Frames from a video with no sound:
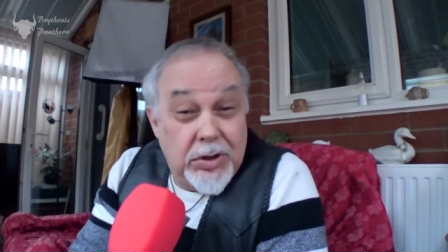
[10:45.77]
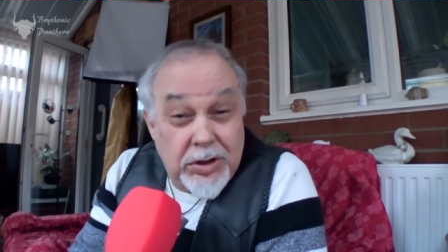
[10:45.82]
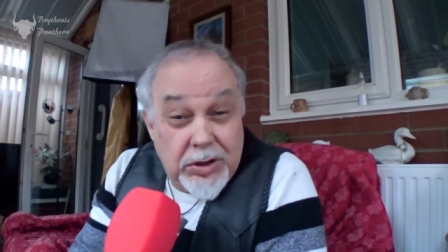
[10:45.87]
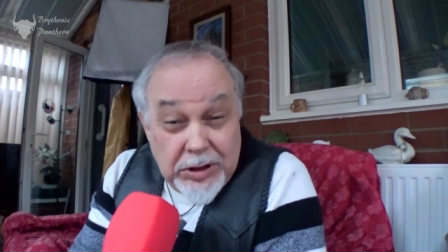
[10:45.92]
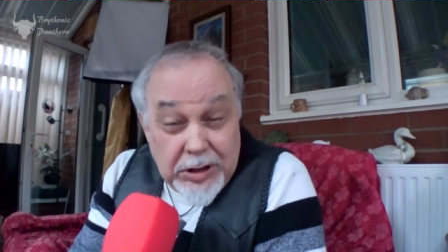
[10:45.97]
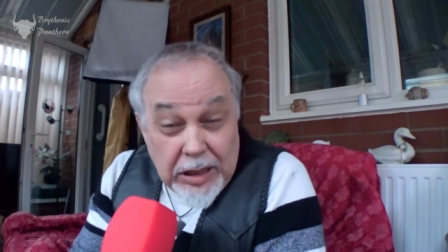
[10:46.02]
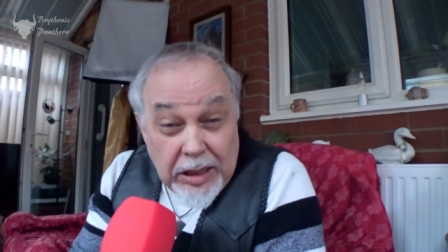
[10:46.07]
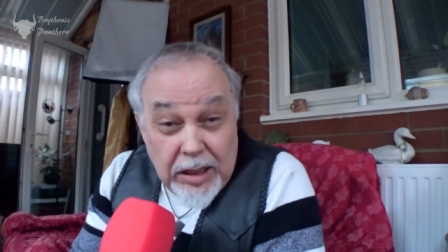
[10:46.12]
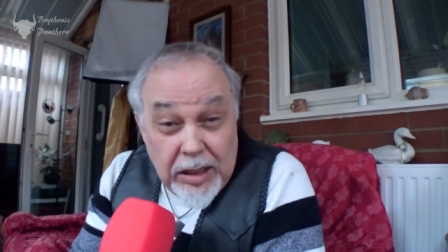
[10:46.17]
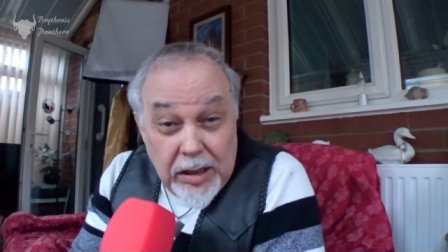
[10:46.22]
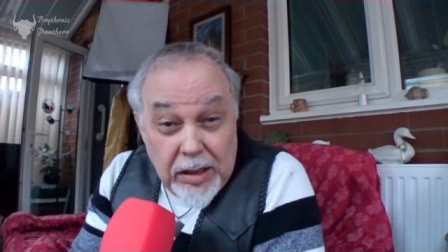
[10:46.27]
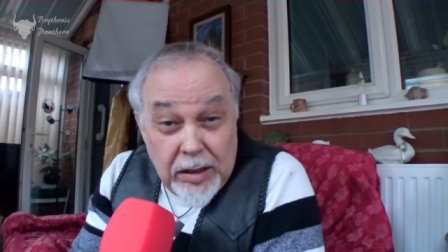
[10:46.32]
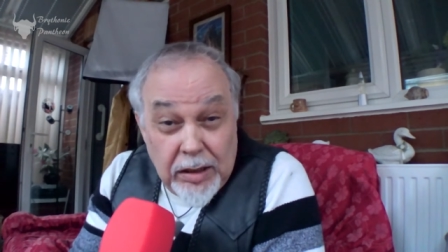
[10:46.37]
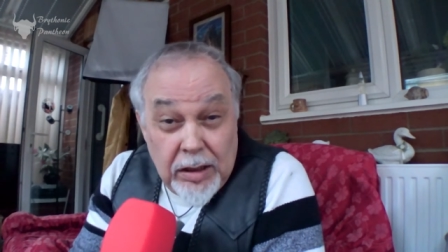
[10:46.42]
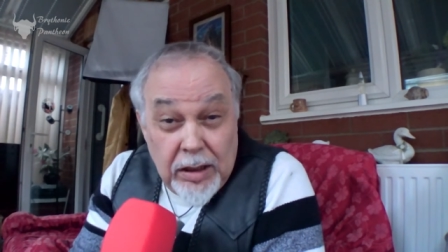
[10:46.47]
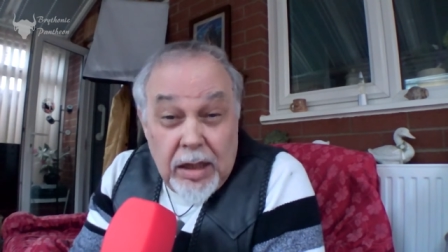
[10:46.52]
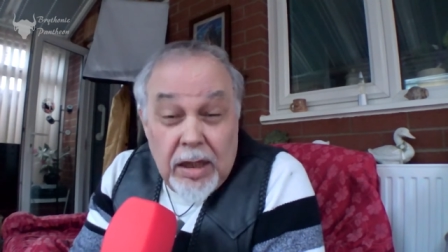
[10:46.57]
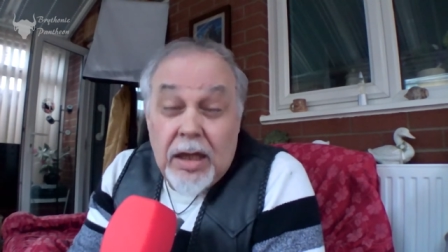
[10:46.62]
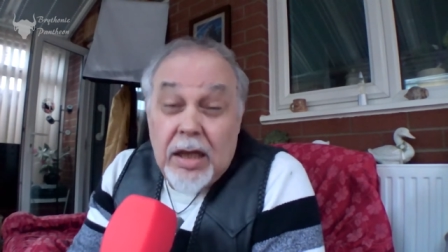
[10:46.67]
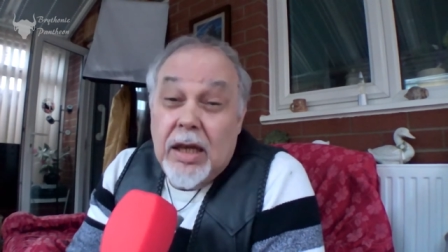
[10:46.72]

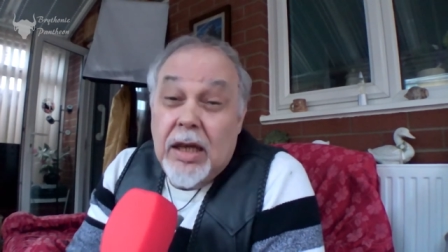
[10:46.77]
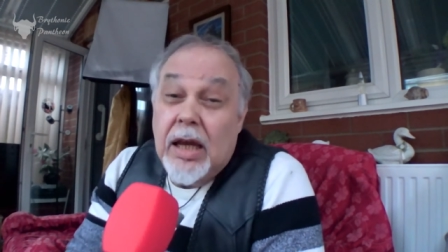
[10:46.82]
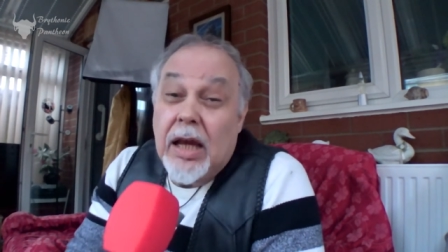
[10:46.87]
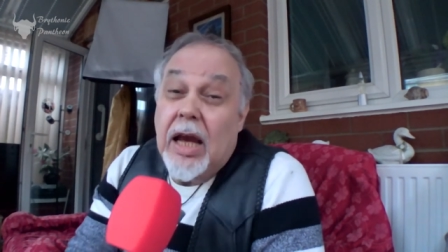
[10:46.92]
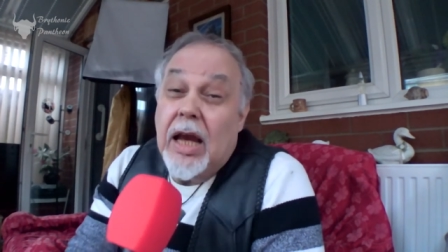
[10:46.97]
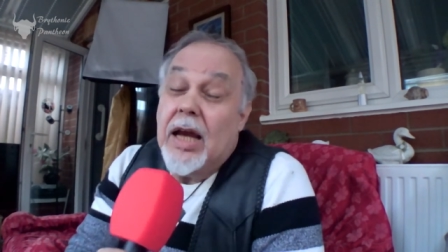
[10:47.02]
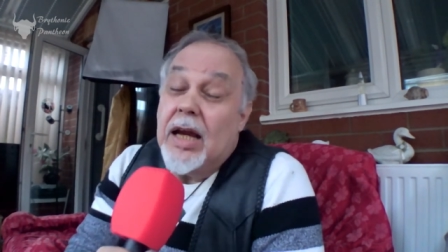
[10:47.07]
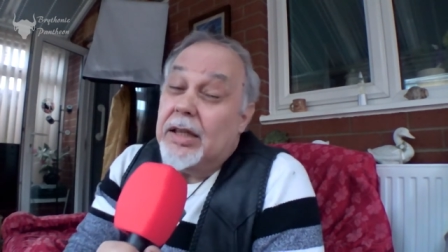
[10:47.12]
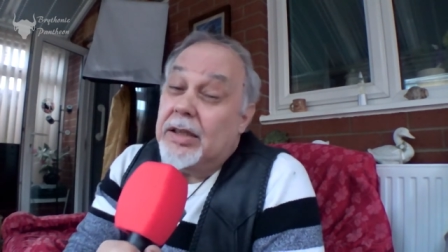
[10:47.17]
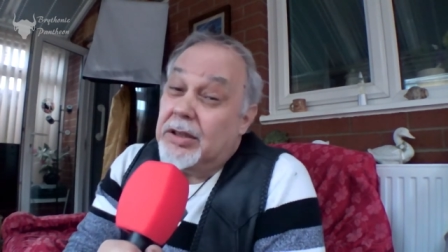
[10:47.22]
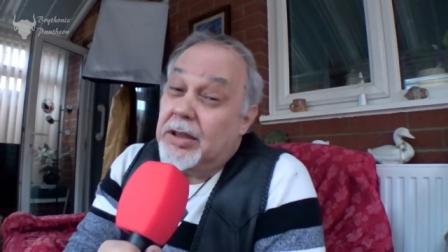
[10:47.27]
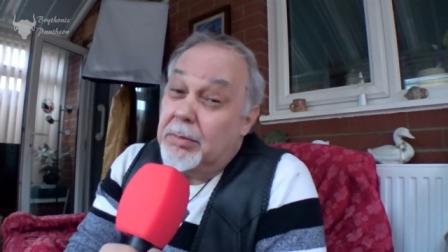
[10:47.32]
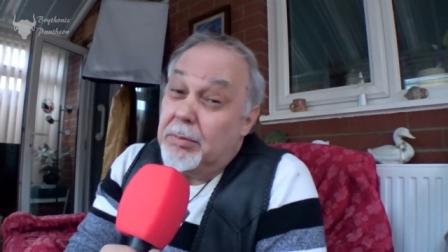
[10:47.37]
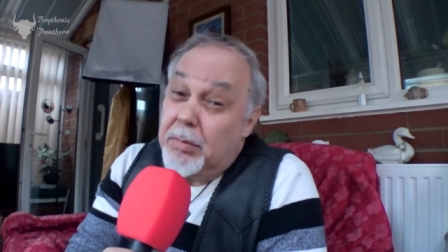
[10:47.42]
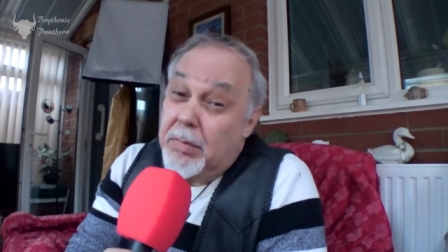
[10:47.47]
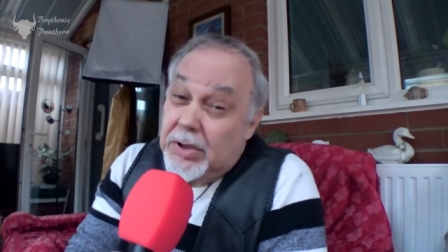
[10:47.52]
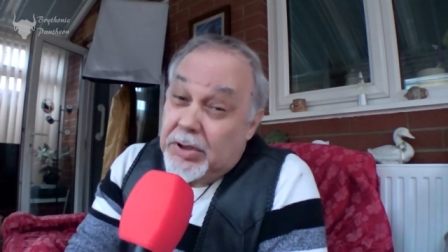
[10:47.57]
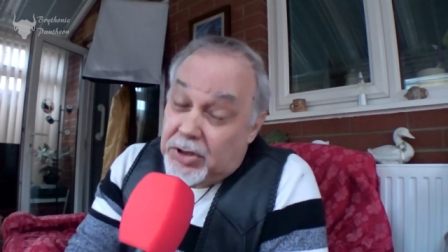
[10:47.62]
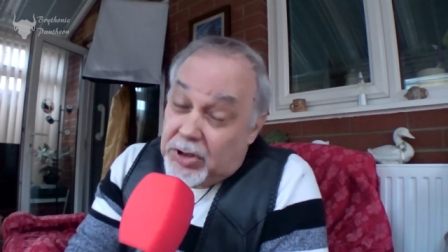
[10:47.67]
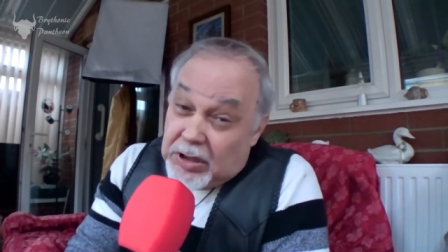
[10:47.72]
seen as a
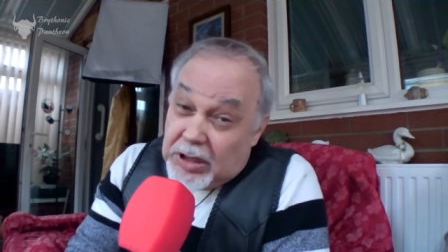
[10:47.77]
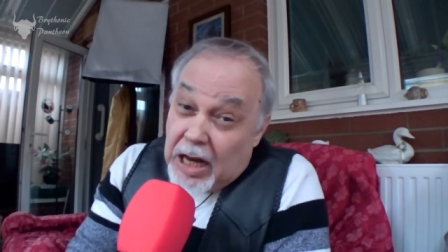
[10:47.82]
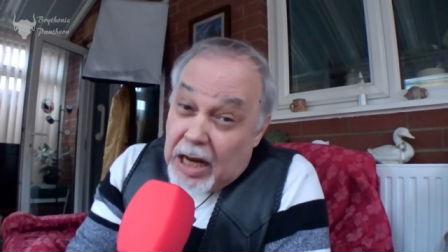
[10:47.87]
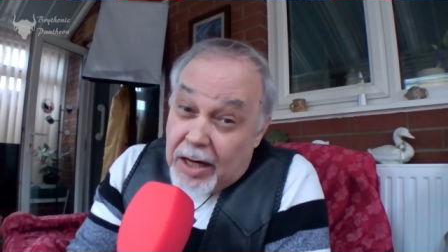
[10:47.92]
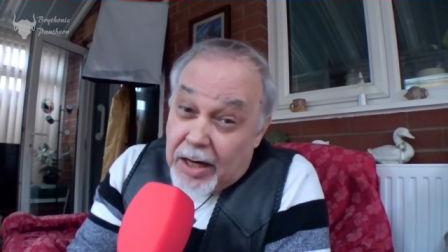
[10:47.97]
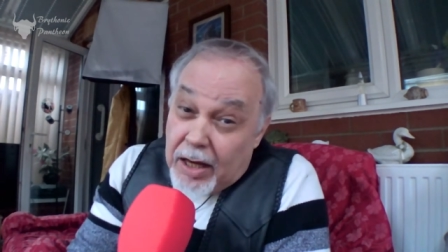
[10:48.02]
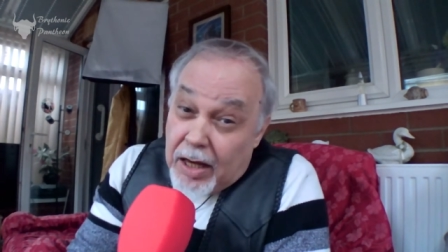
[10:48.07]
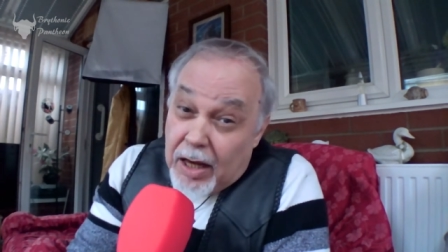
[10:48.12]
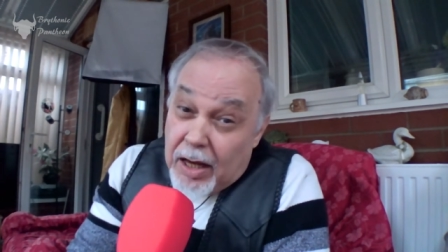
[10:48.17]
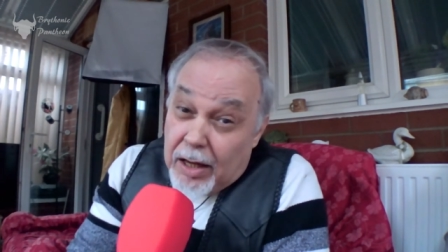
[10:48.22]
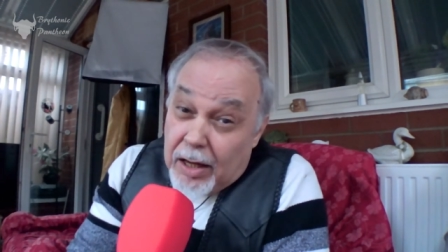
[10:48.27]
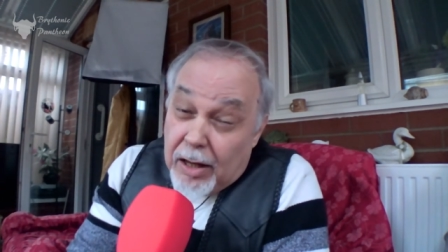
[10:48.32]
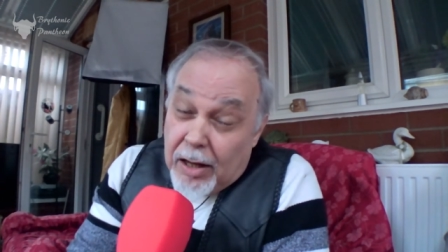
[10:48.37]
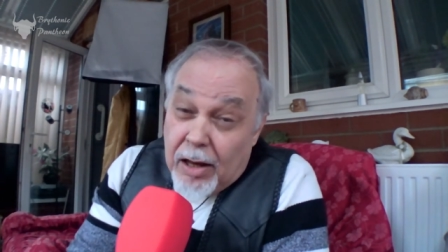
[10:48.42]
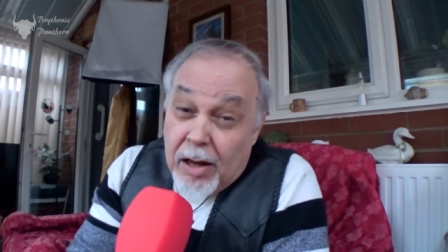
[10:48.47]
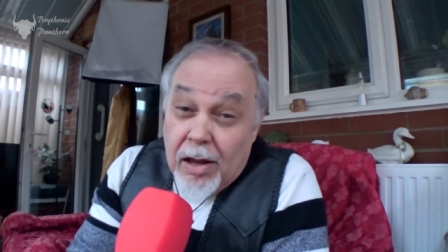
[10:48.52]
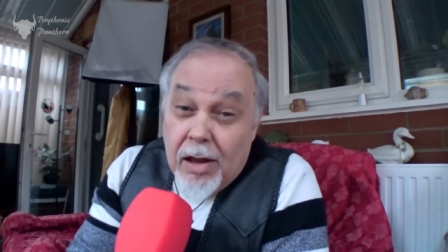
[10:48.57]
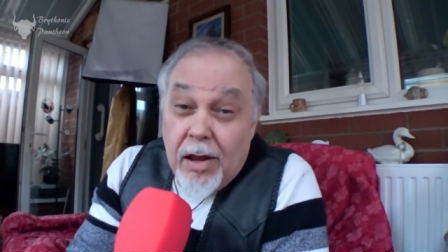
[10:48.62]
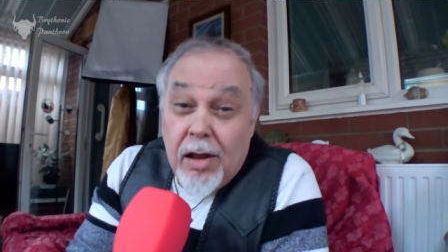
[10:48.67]
messiah,